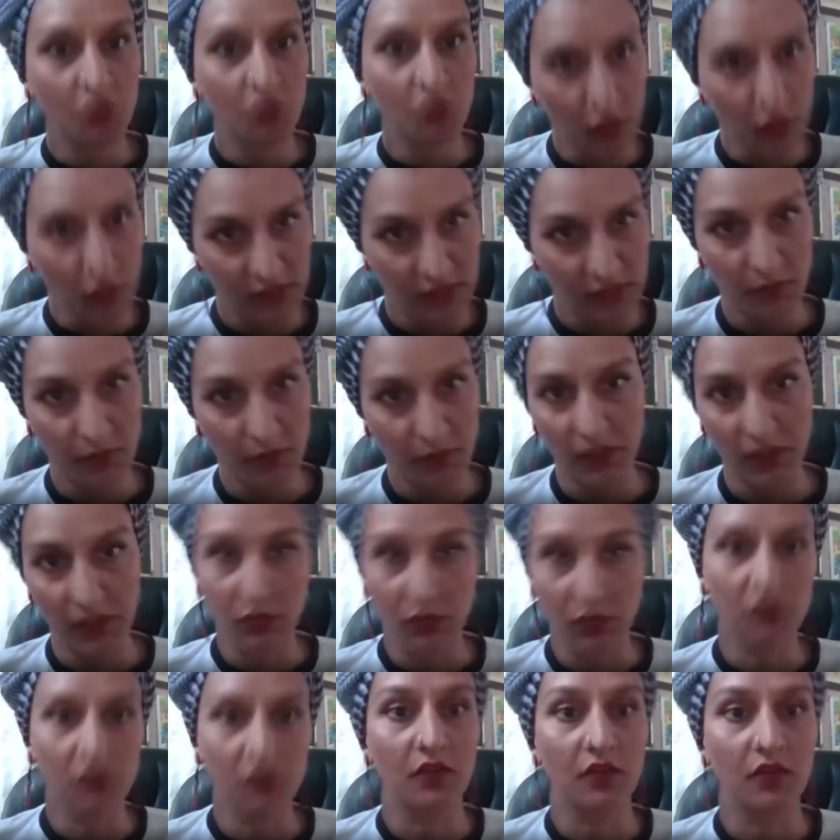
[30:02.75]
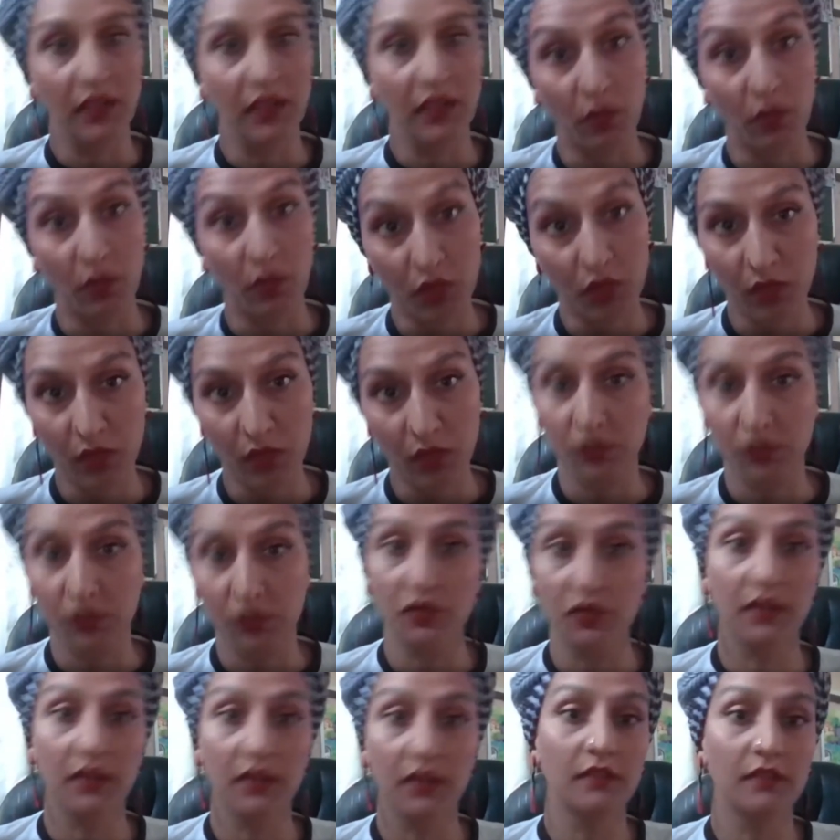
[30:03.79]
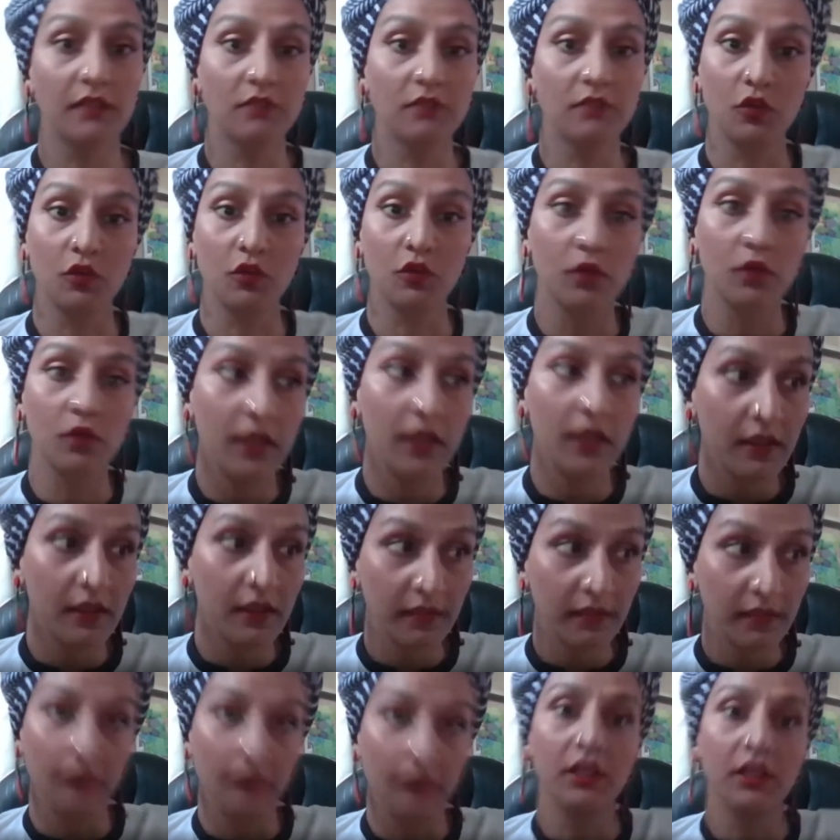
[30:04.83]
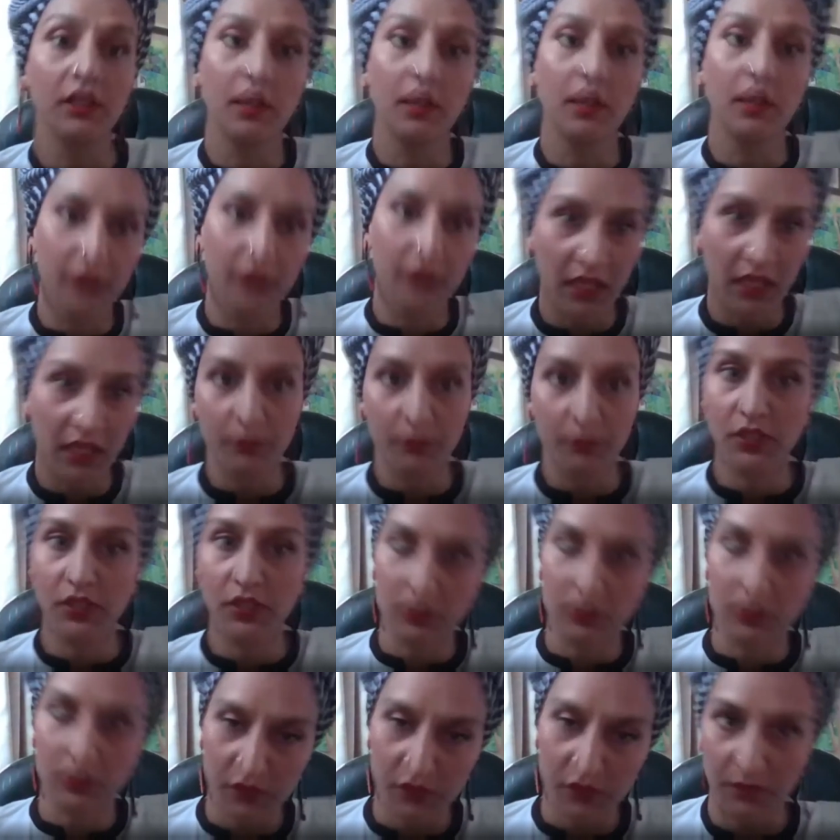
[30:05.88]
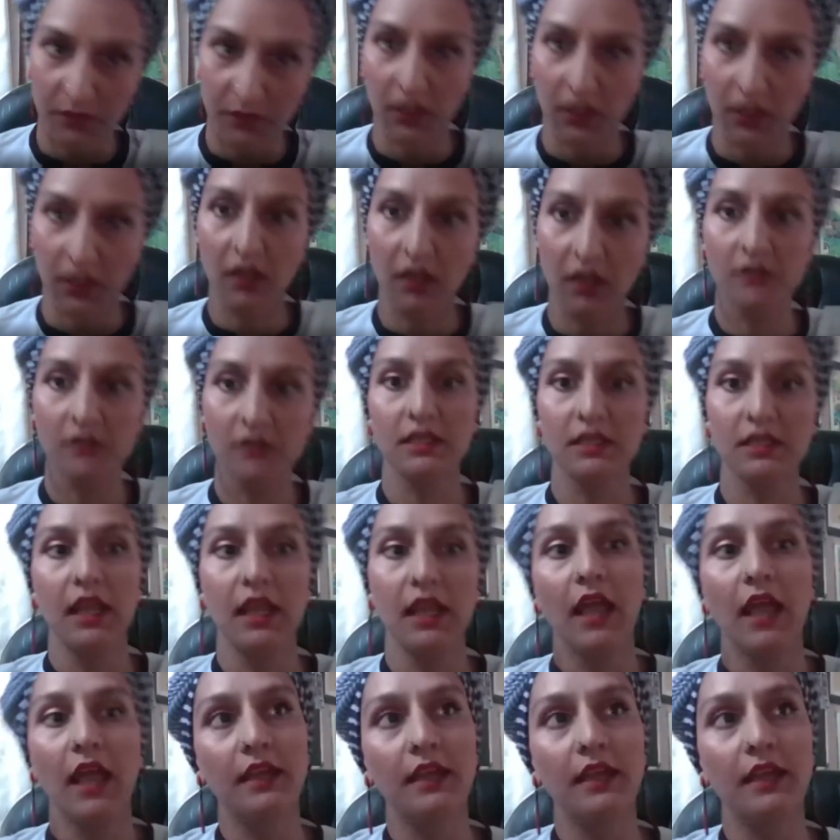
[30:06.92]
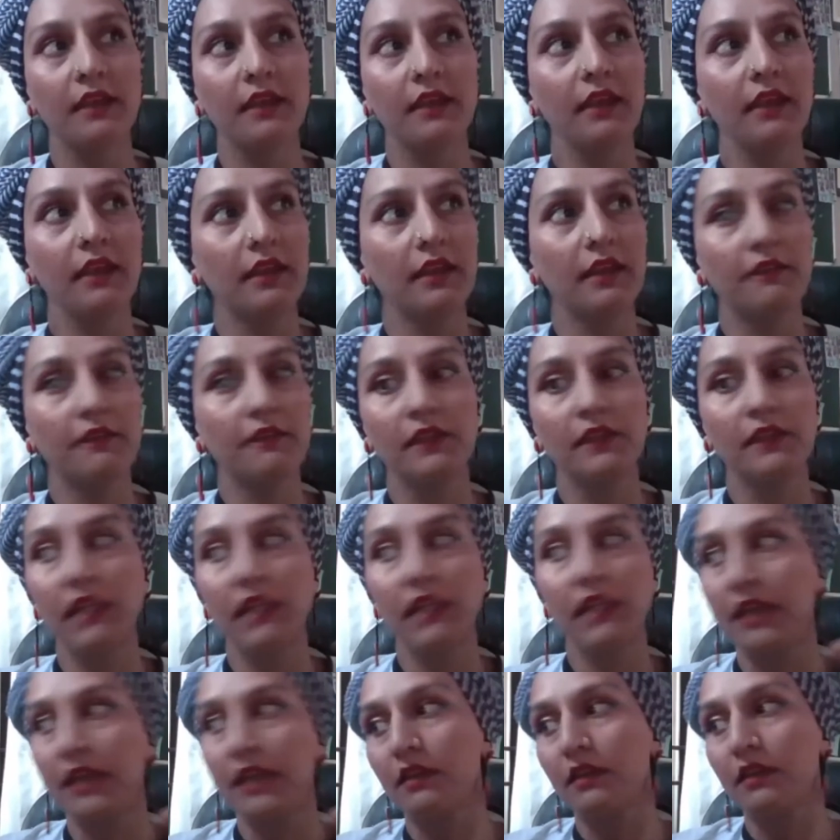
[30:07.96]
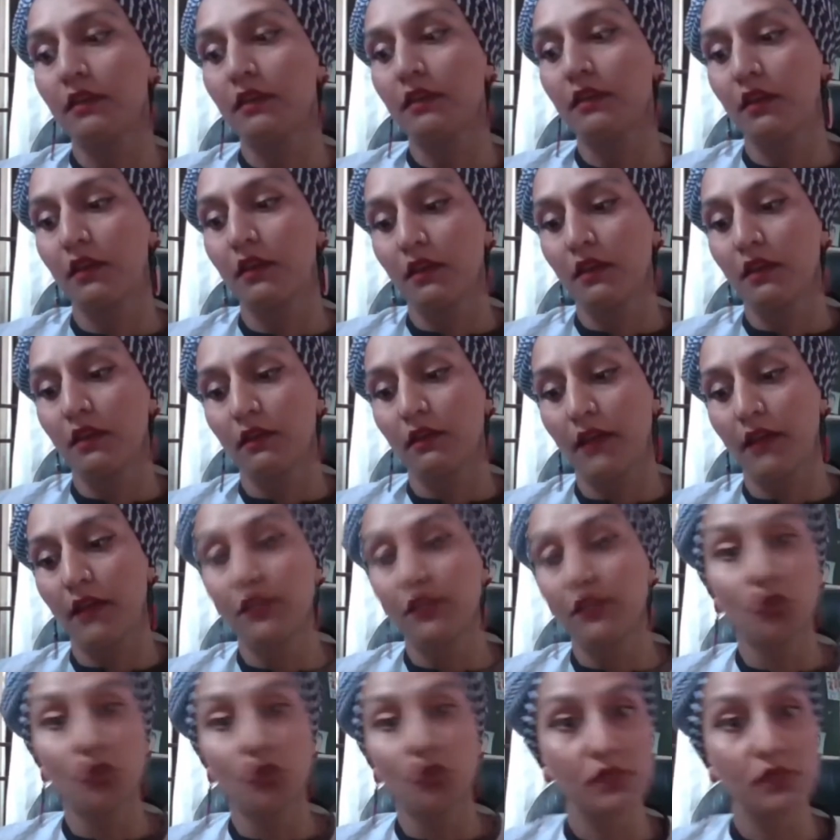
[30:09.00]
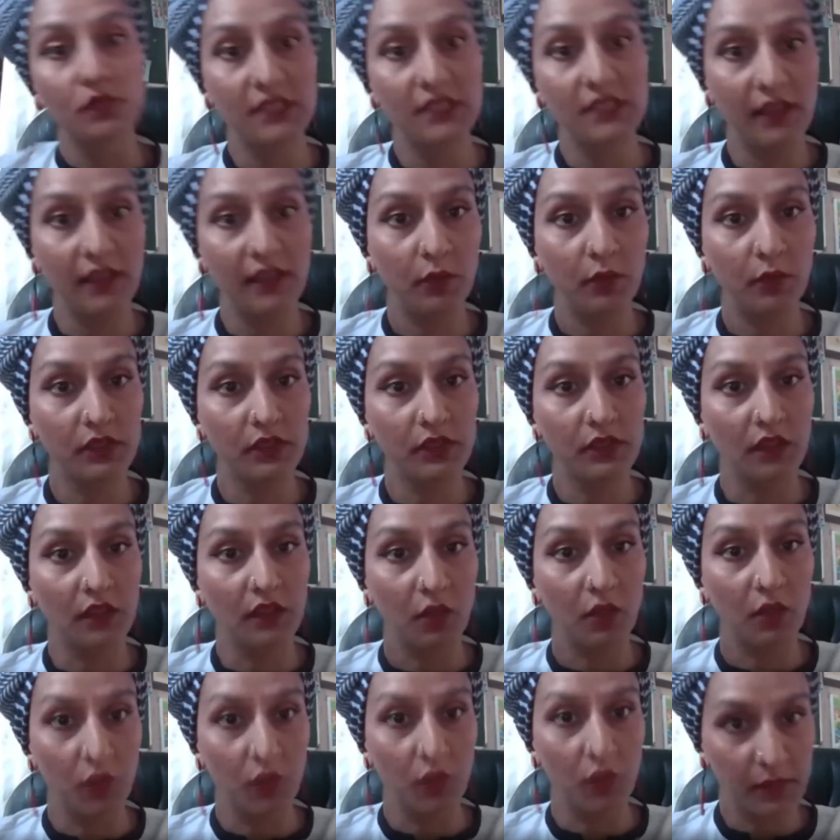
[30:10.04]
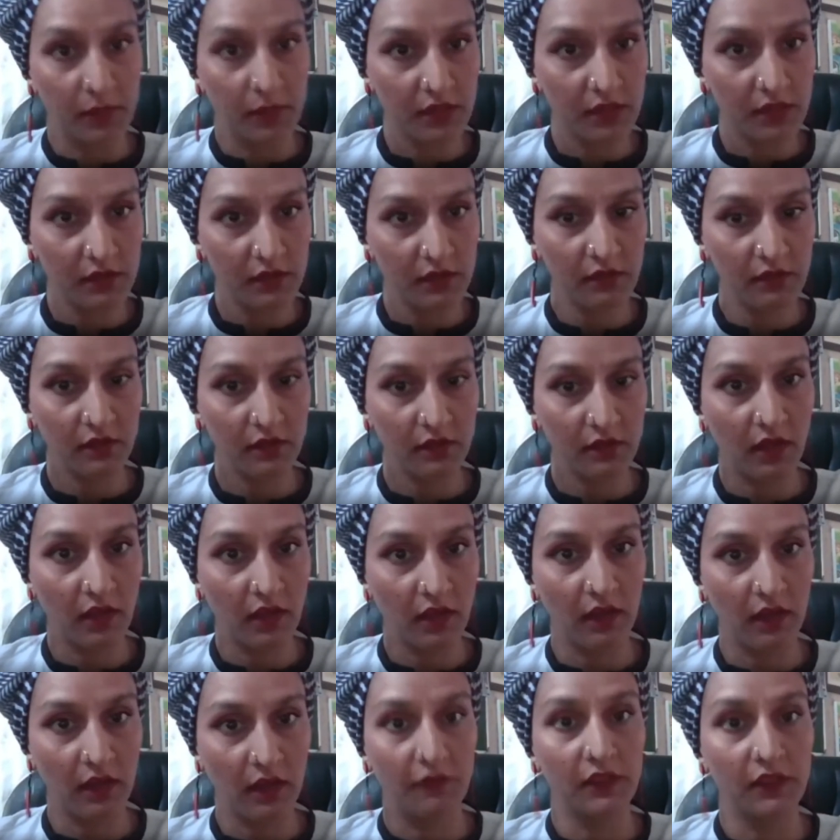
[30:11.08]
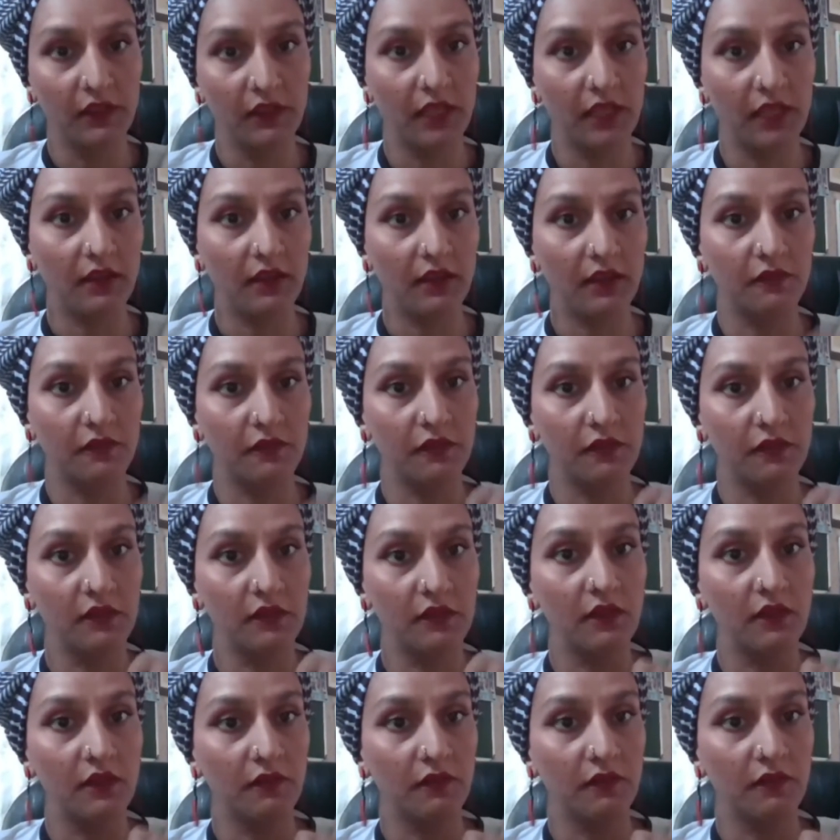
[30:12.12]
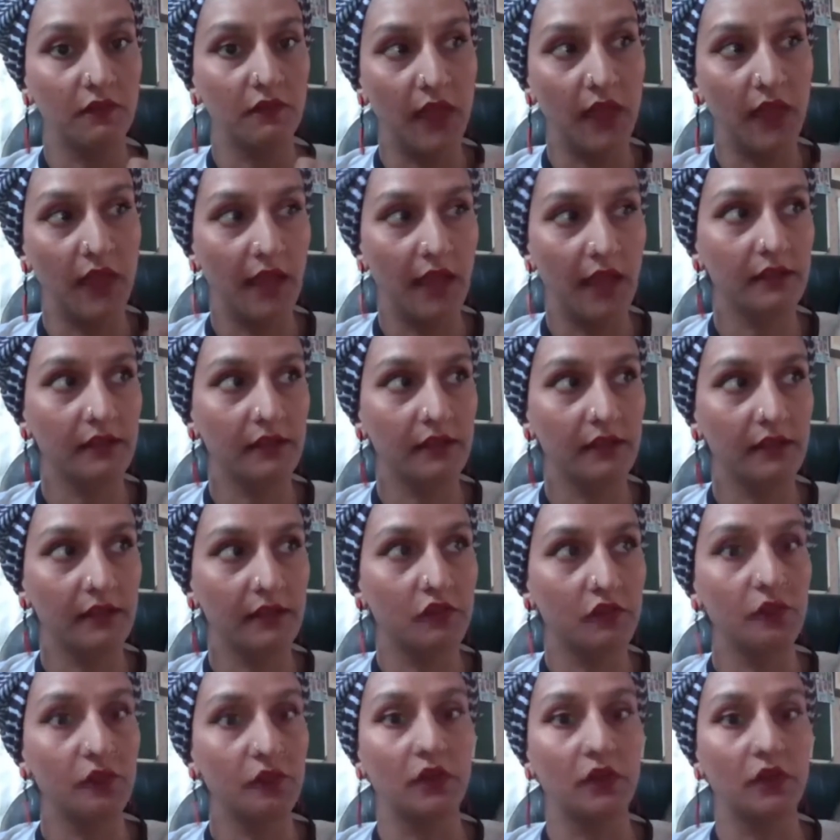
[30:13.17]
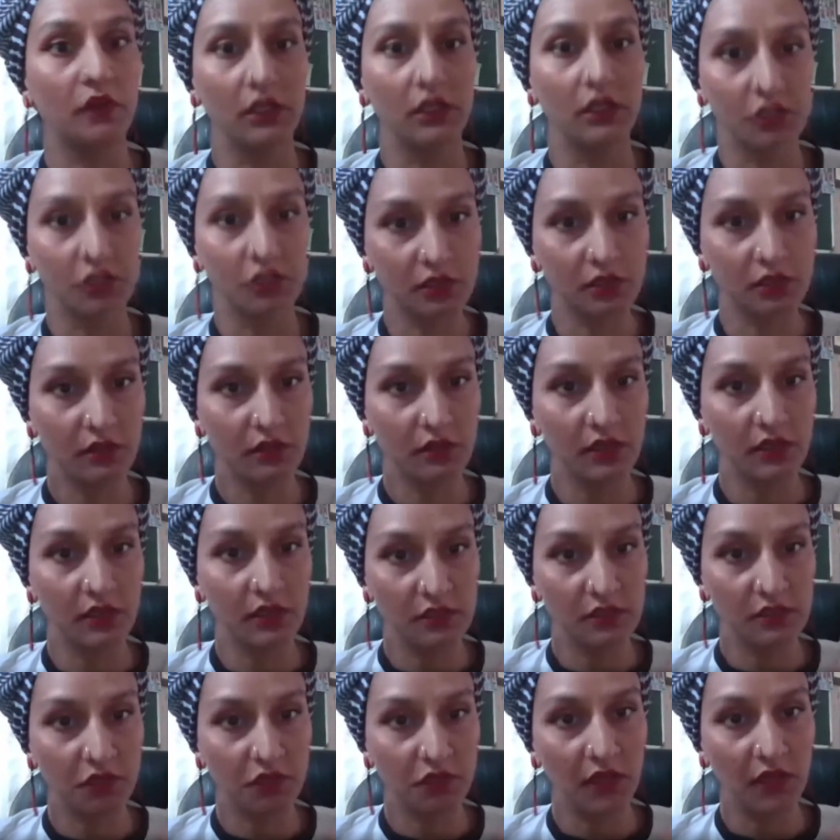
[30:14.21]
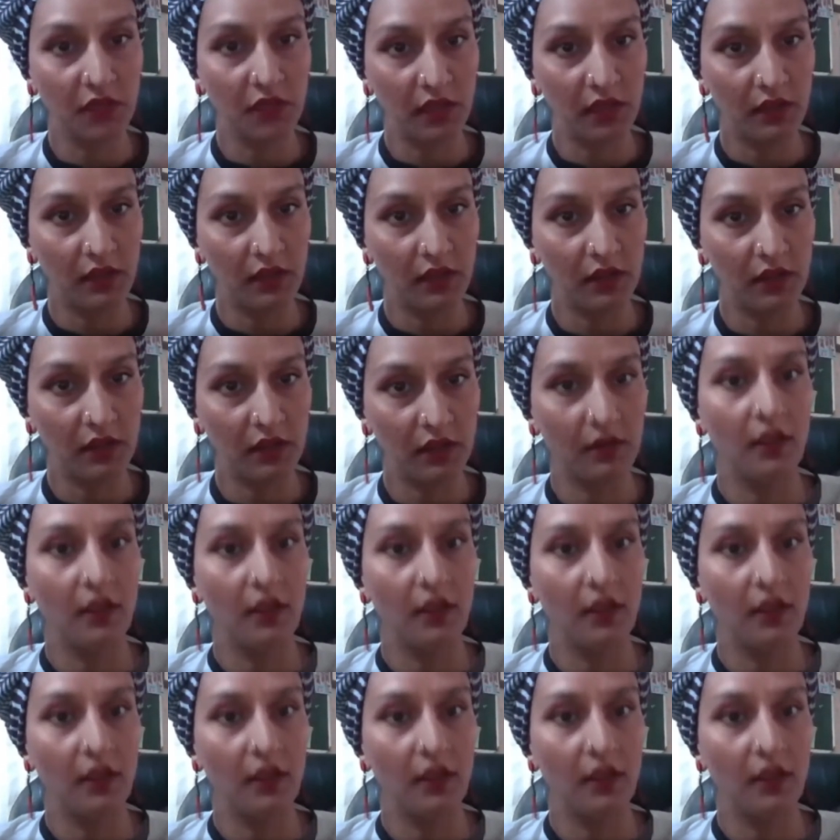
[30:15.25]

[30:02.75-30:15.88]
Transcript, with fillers: to somebody when you're trying to get work, when you're trying to you know level up and get a budget for something else. And I and I feel like I don't see that with young women, and I feel like if if that sort of culture is created